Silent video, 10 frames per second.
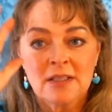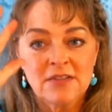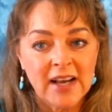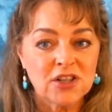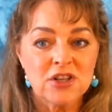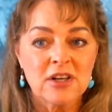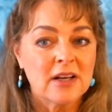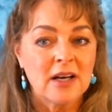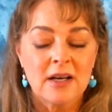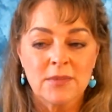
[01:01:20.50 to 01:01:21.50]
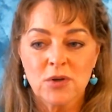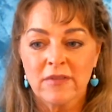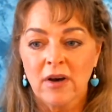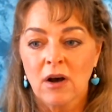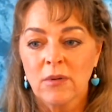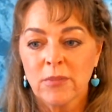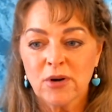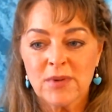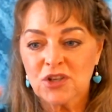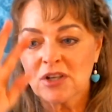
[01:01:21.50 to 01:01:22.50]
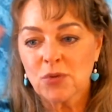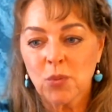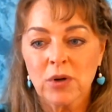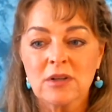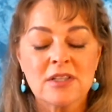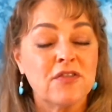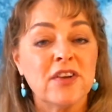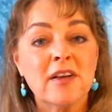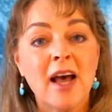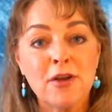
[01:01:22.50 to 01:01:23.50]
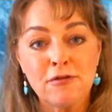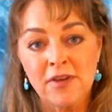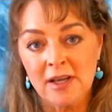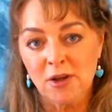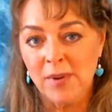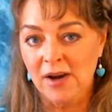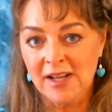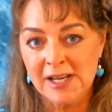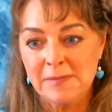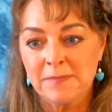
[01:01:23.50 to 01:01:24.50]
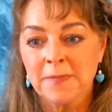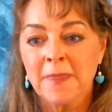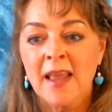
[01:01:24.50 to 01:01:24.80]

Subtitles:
vector. You have all permission in the world to feel how you feel about him.